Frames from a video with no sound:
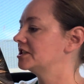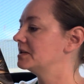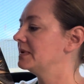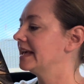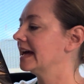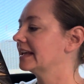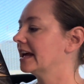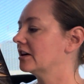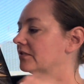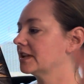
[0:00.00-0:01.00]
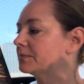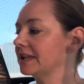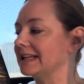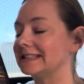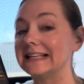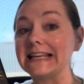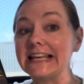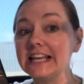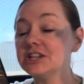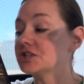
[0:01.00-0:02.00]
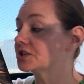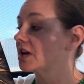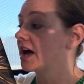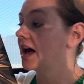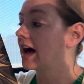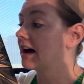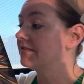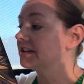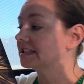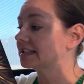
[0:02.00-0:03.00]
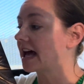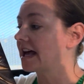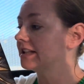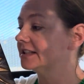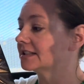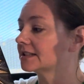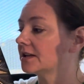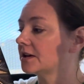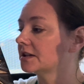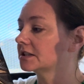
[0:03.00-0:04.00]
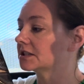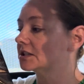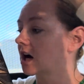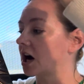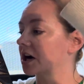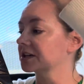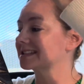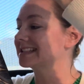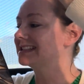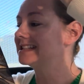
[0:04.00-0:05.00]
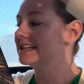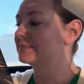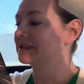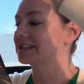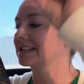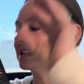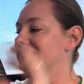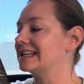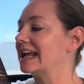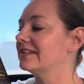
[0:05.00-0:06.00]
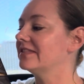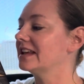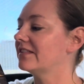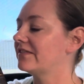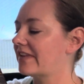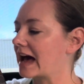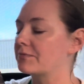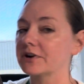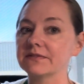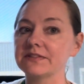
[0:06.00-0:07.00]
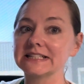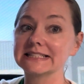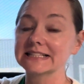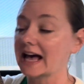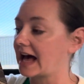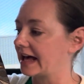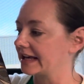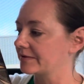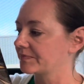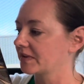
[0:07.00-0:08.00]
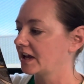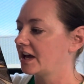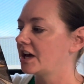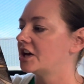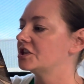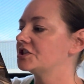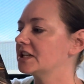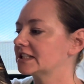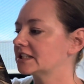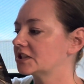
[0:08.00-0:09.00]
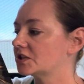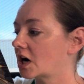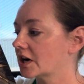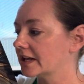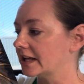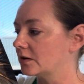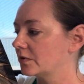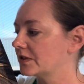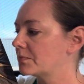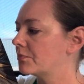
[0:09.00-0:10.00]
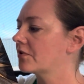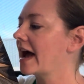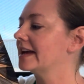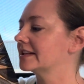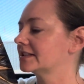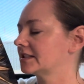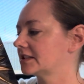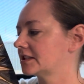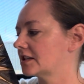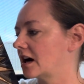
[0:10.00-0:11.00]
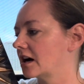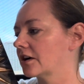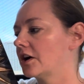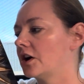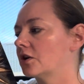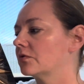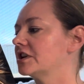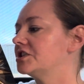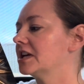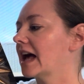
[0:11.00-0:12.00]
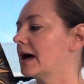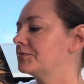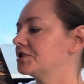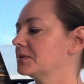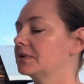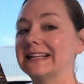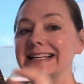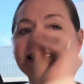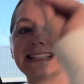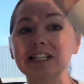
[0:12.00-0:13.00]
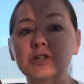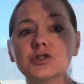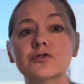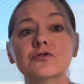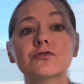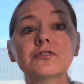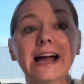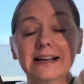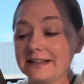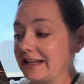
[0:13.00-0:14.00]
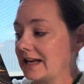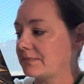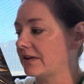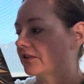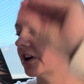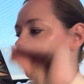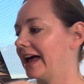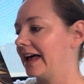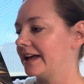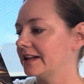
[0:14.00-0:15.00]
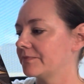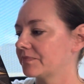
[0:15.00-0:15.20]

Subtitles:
began carefully placing each of the sun's stars deep into the navy fabric of the sky. She started with the brightest star. Reaching up, she placed it directly above her head.